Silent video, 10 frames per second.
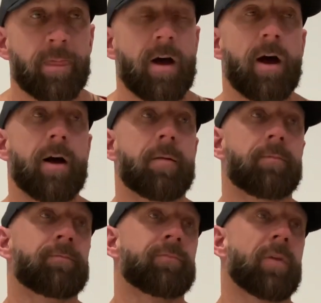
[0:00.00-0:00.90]

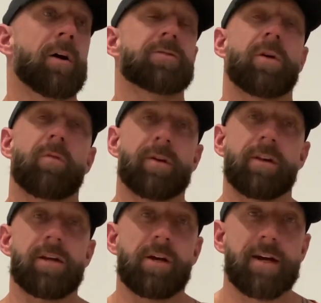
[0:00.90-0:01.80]
Also, I wanted to
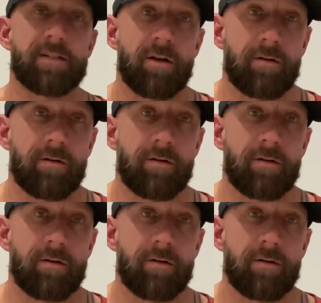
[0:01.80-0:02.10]
let you guys know